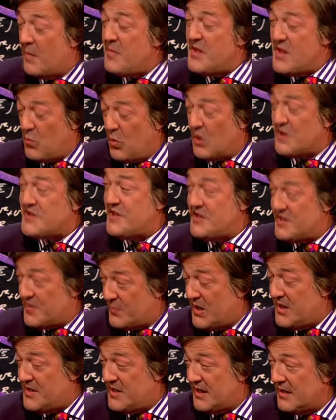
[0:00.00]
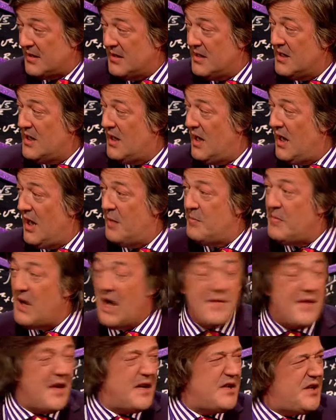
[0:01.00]
I mean, there was interbreeding. Um,
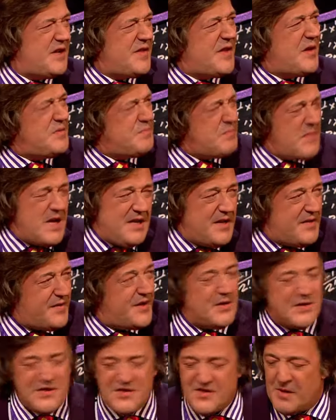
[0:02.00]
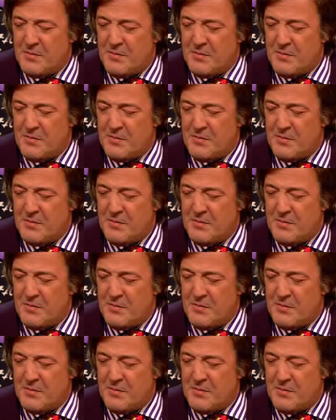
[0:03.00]
and there, there are many theories.